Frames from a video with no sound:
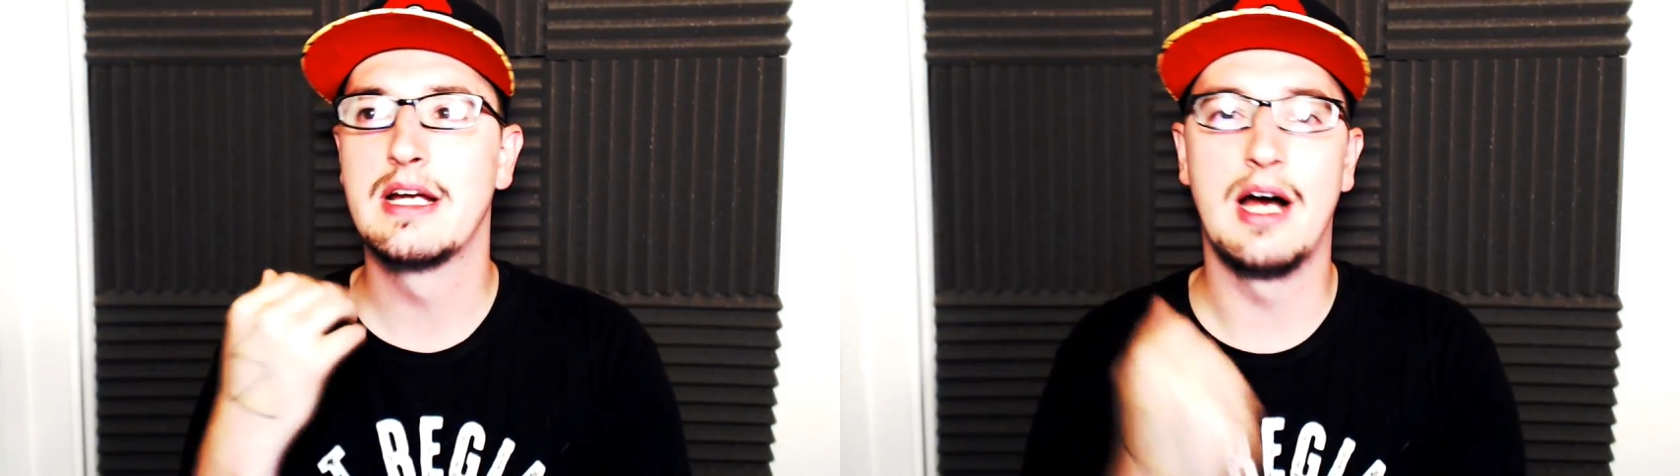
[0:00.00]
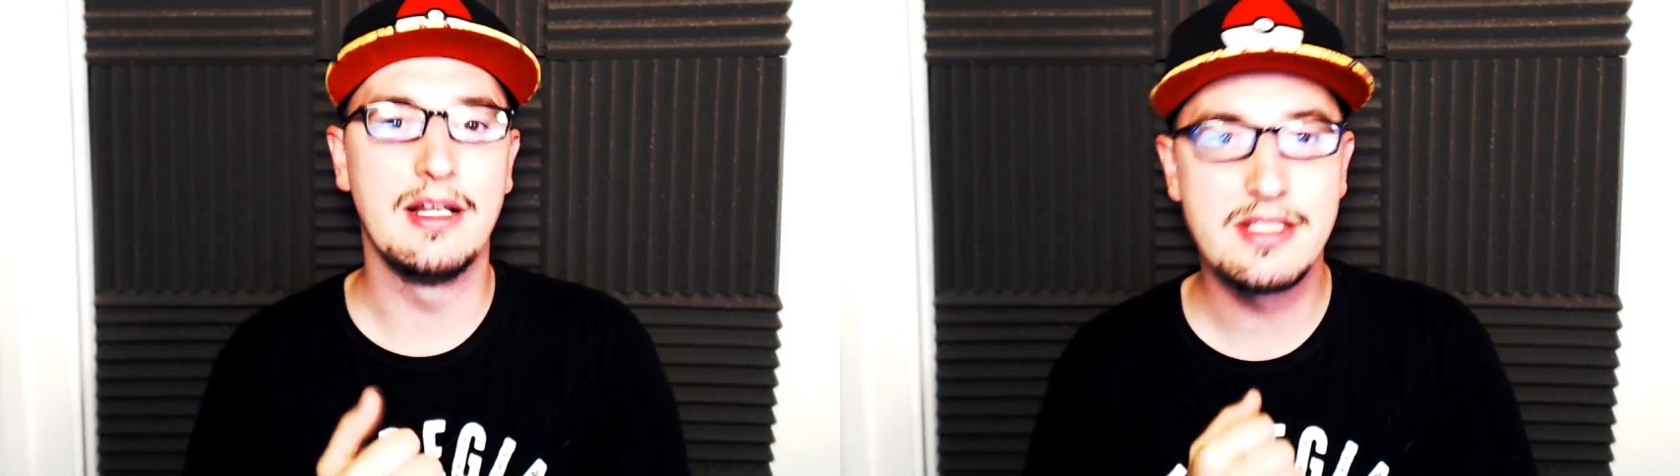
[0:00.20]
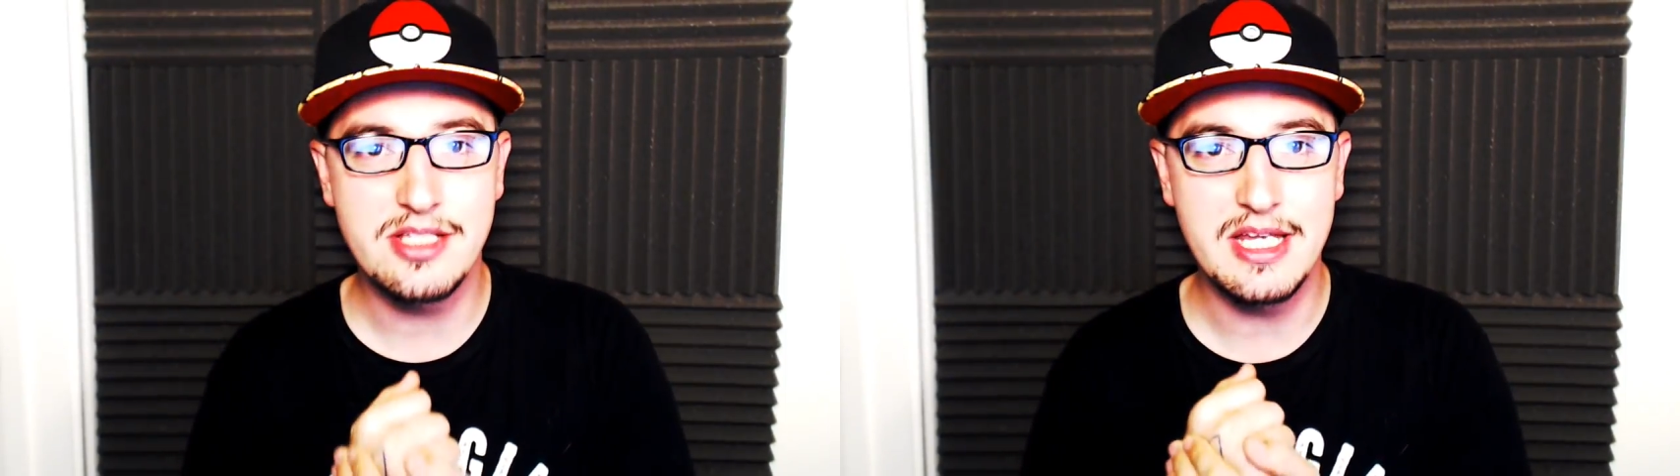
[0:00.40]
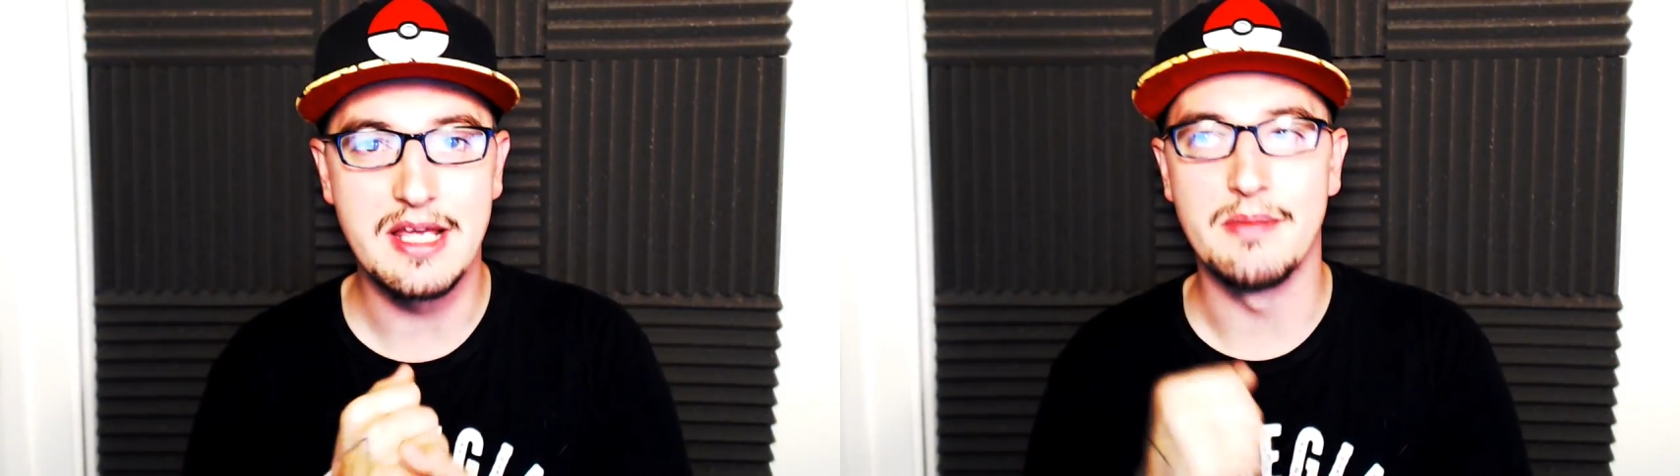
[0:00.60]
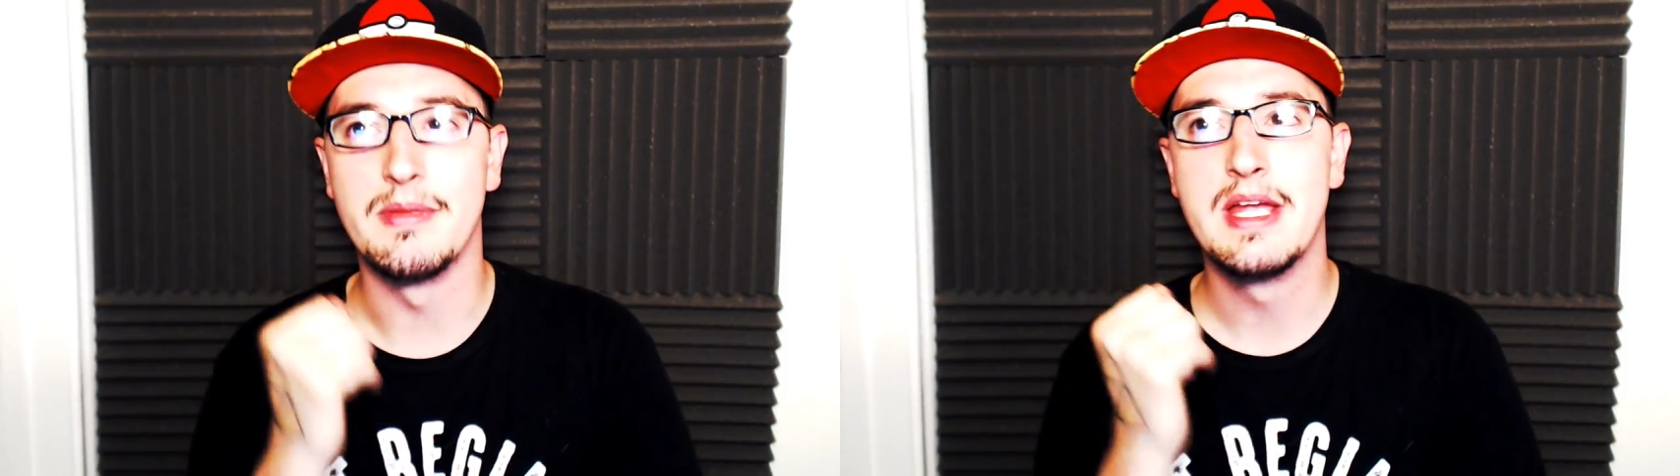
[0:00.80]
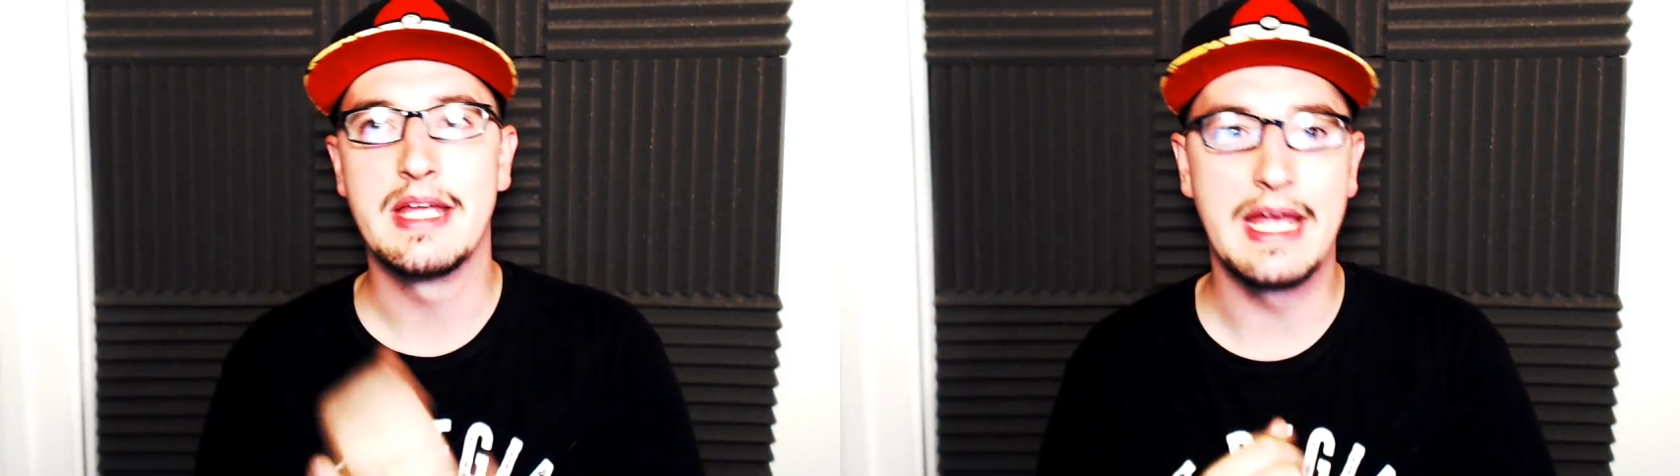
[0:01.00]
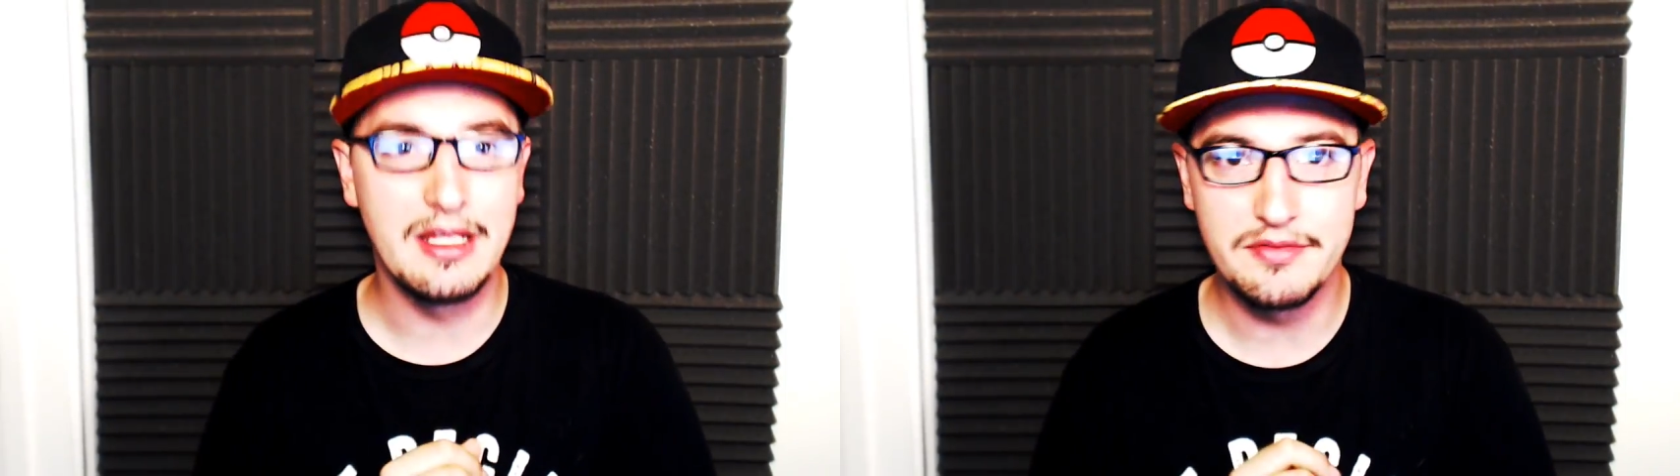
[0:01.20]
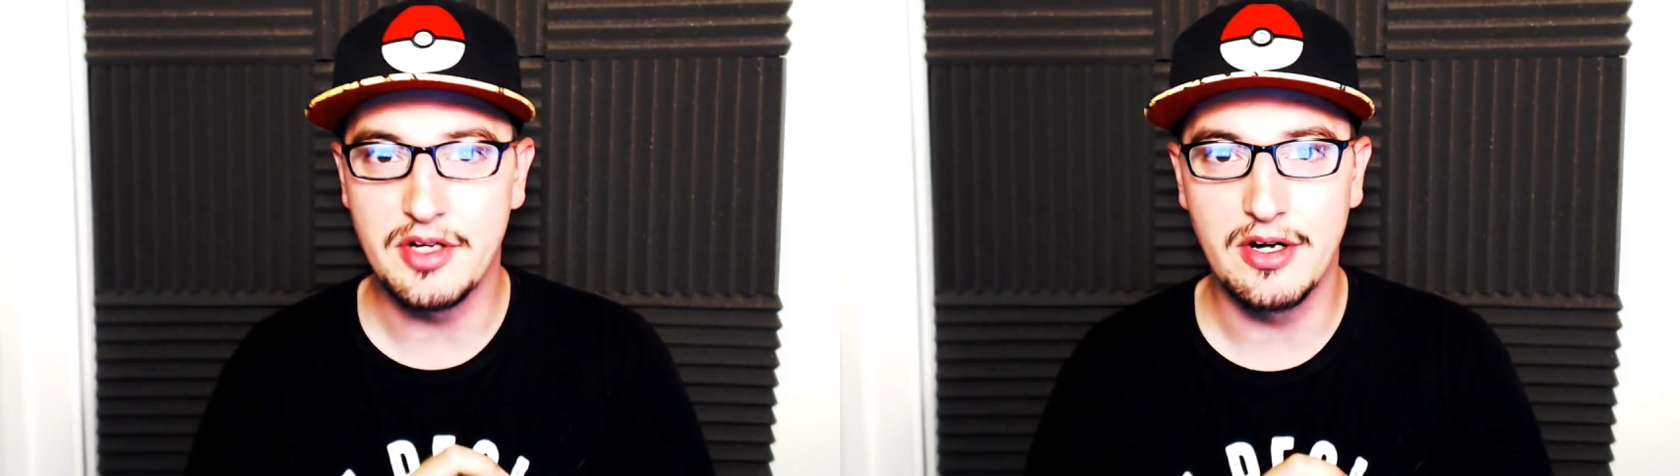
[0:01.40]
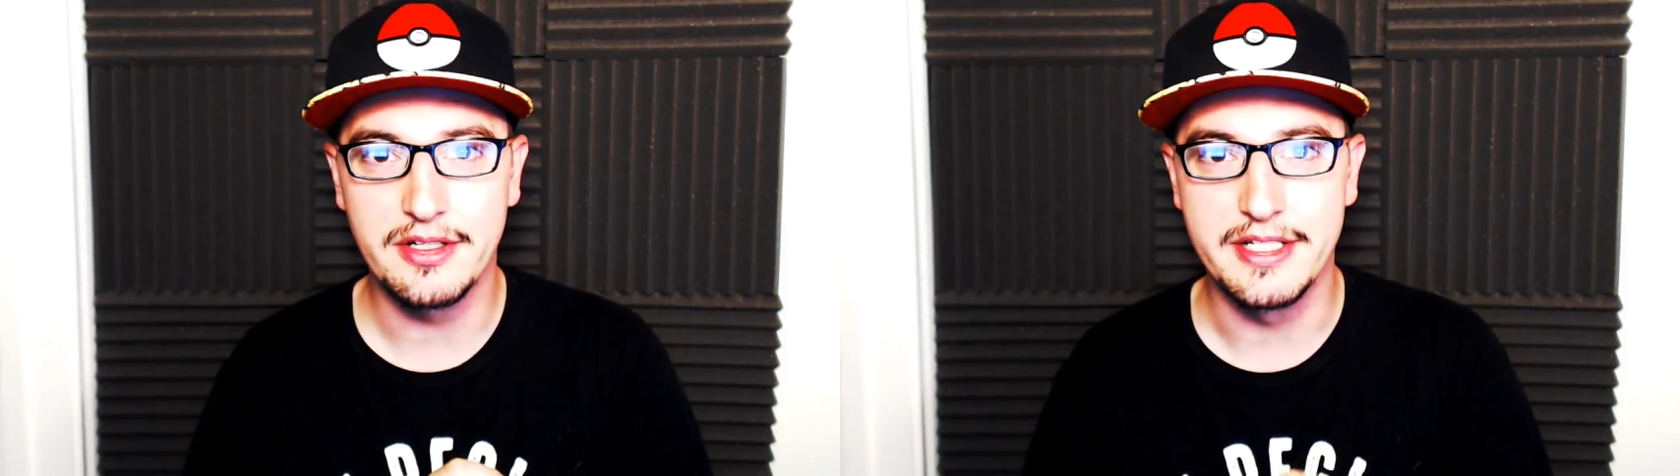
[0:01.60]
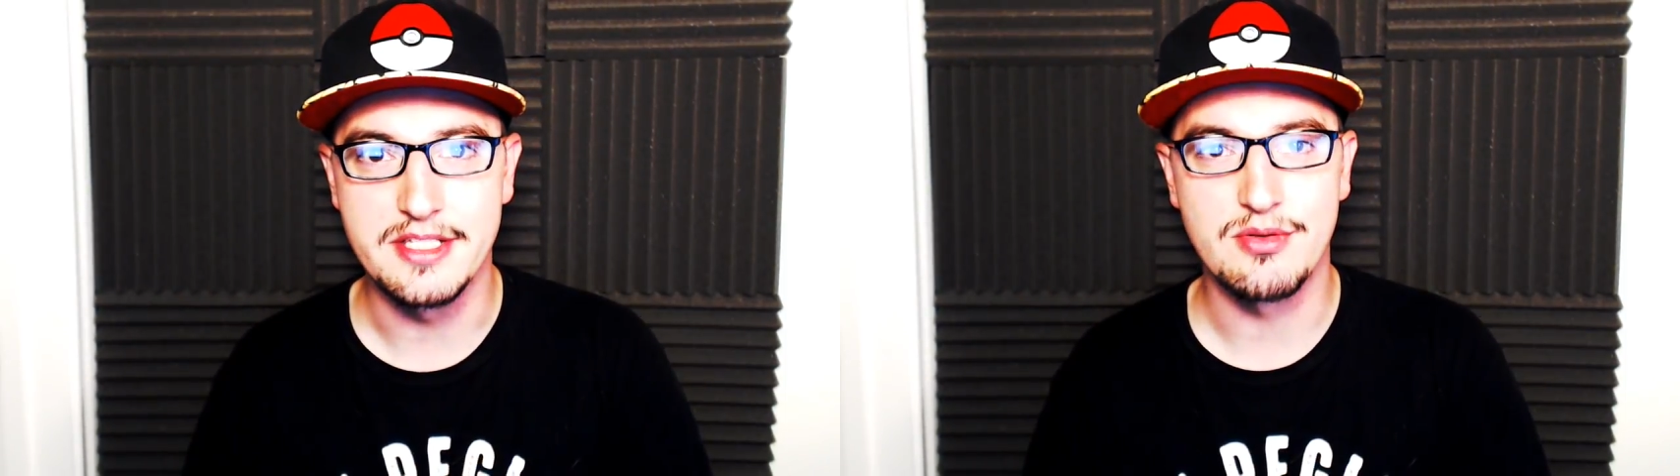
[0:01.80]
Coliseum, Gale of
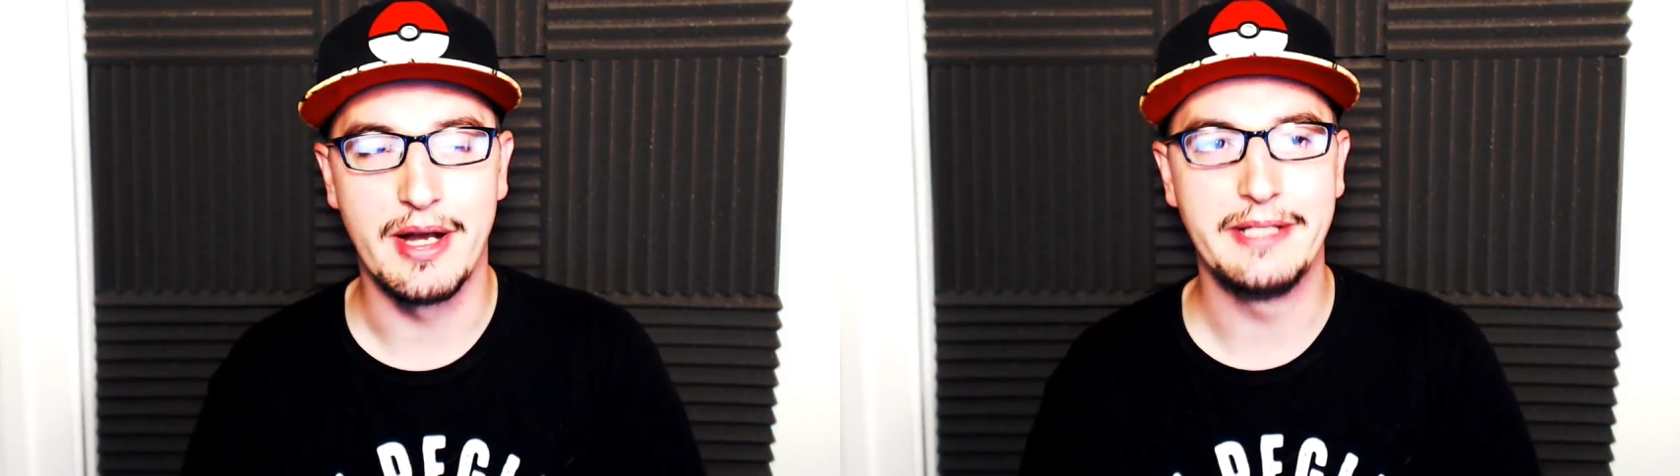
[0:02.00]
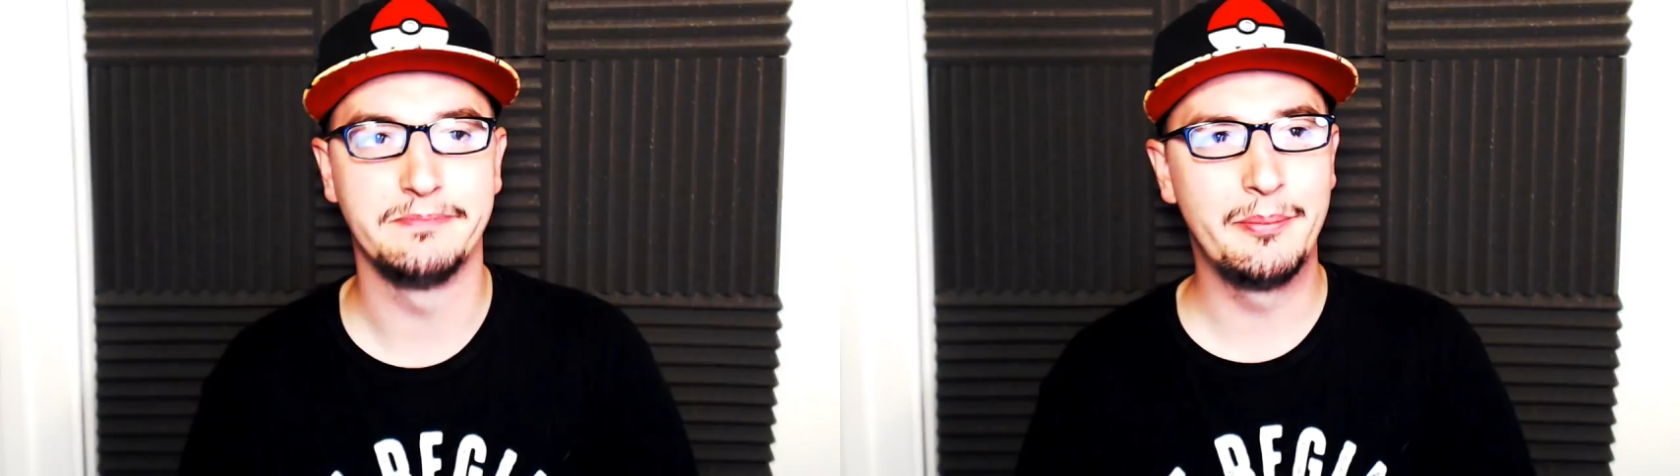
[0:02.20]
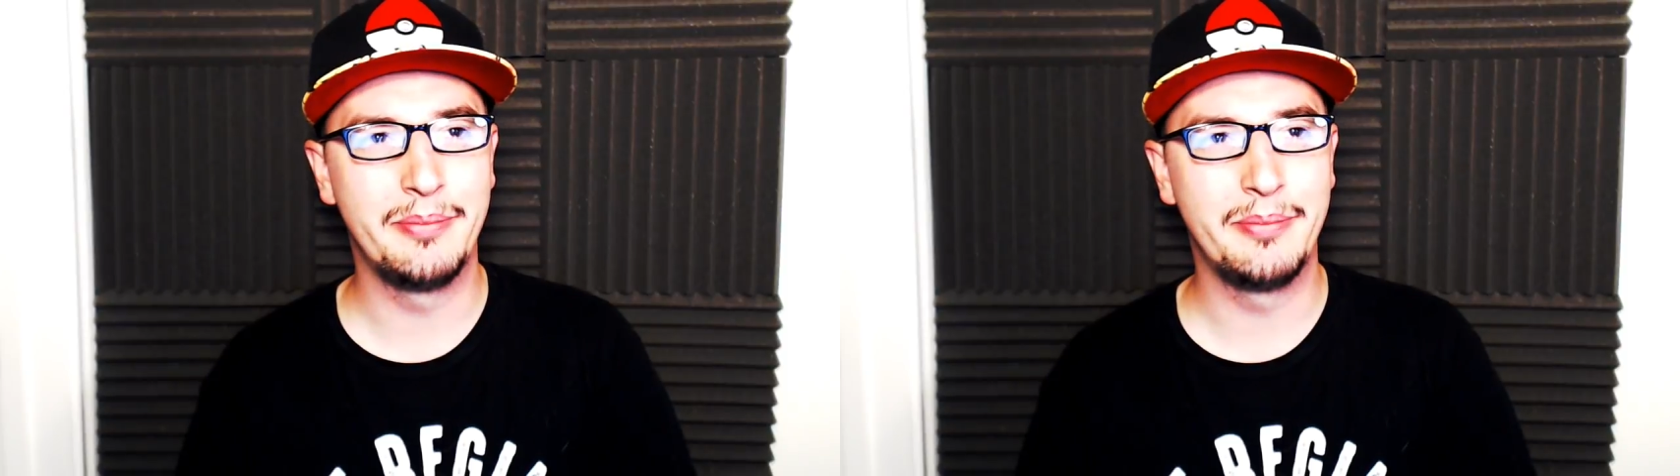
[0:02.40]
Darkness, right?